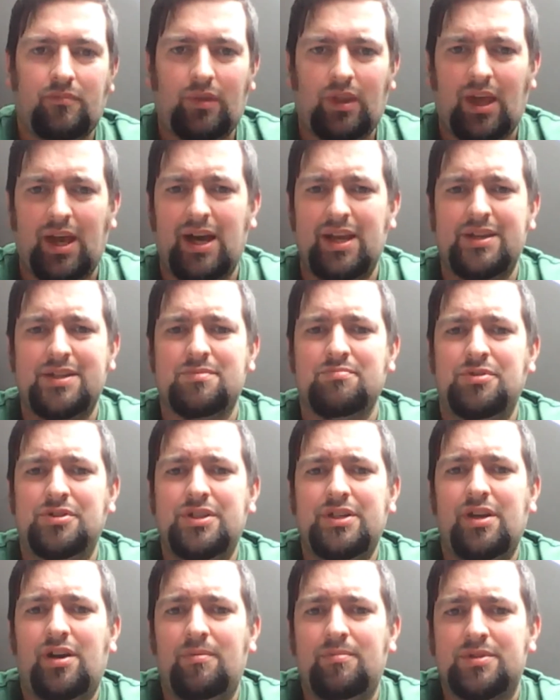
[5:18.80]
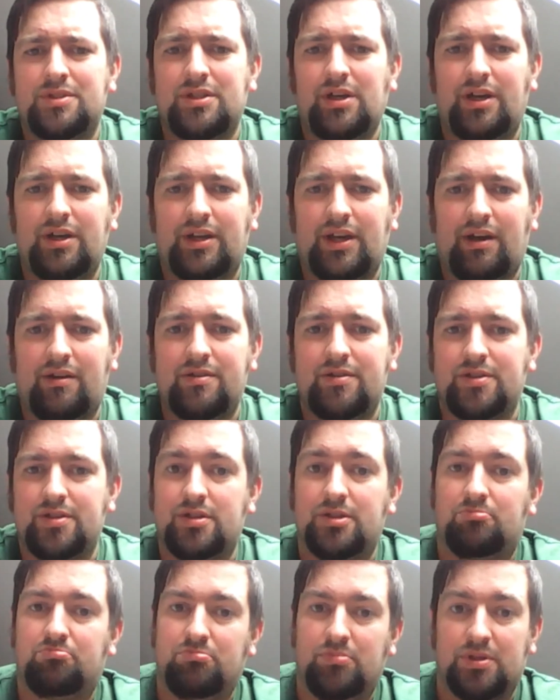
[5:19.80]
and his Monday Night Messiah
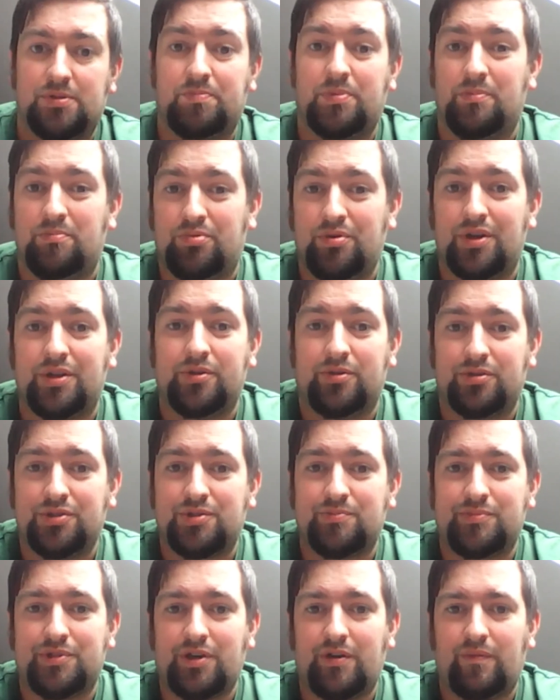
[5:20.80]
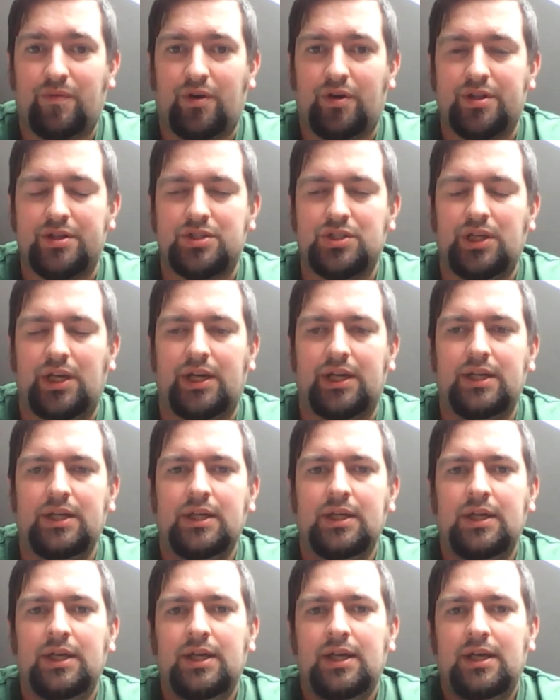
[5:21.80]
character has been pretty awesome so far this year.
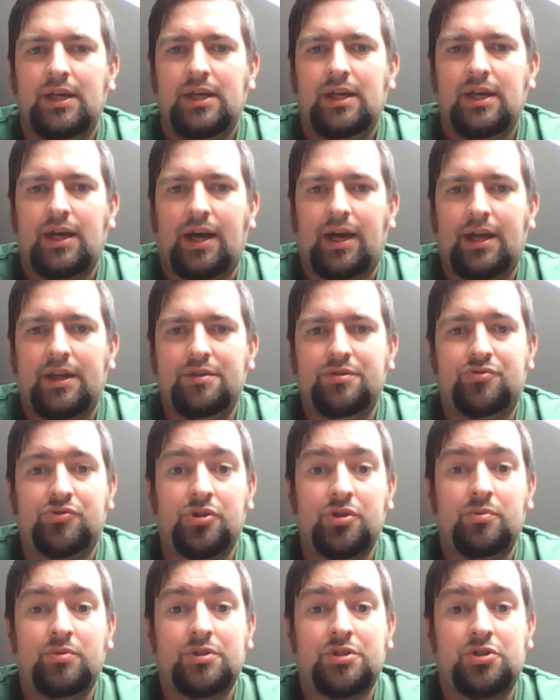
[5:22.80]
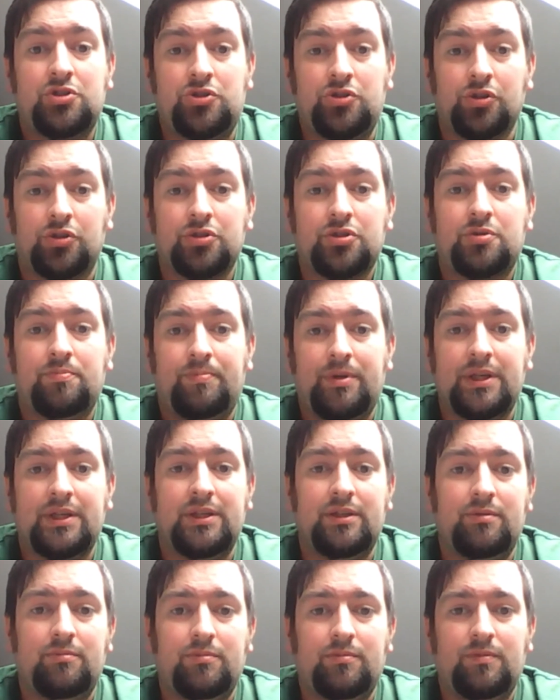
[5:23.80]
And Drew has just beat
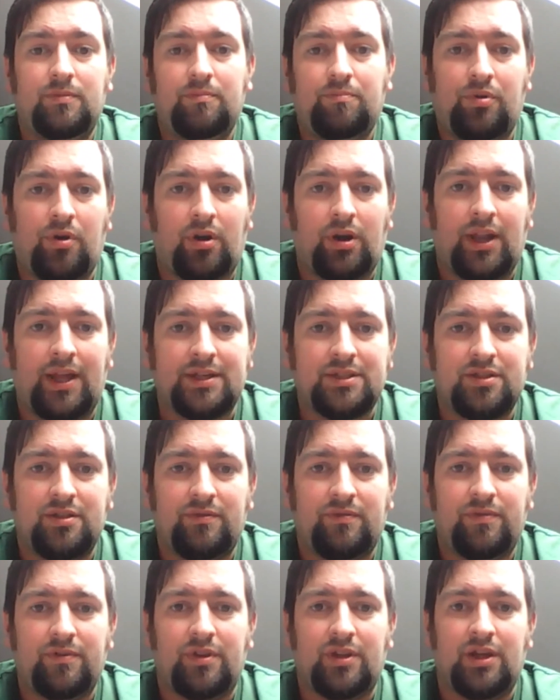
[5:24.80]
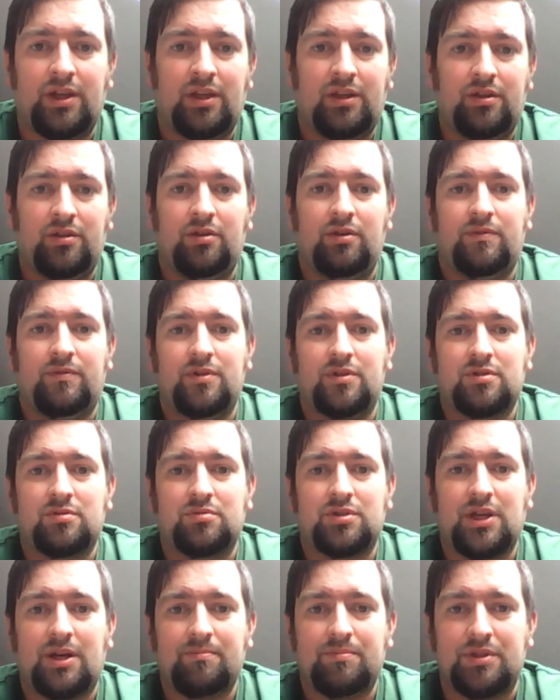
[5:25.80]
Brock Lesnar for the Universal
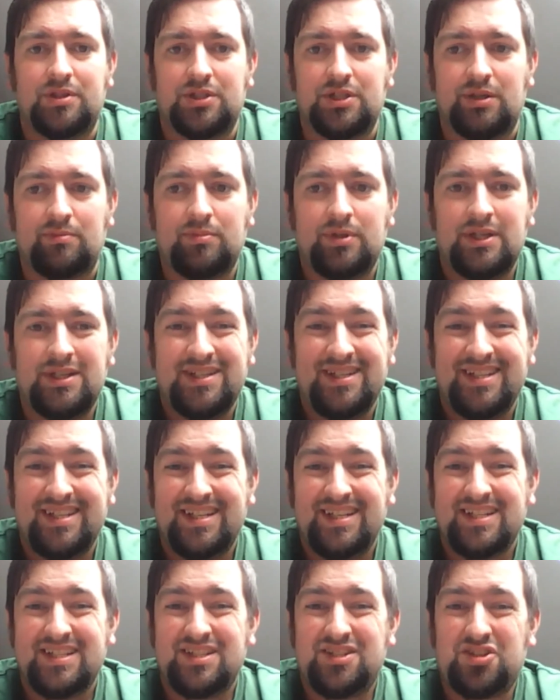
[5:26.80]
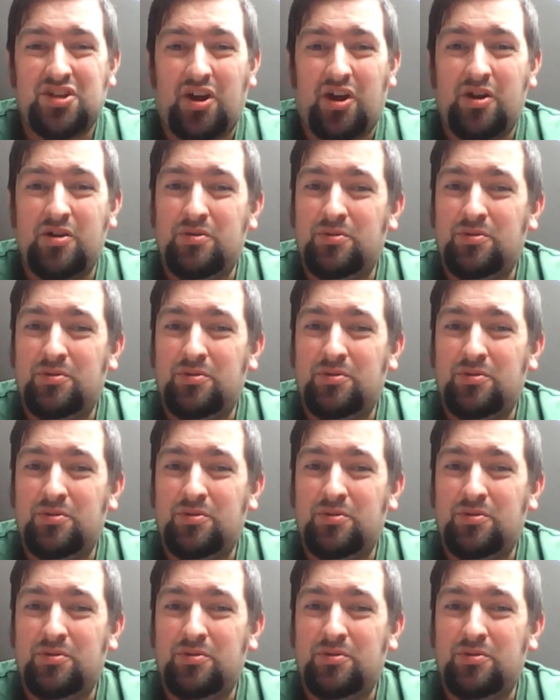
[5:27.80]
Championship. So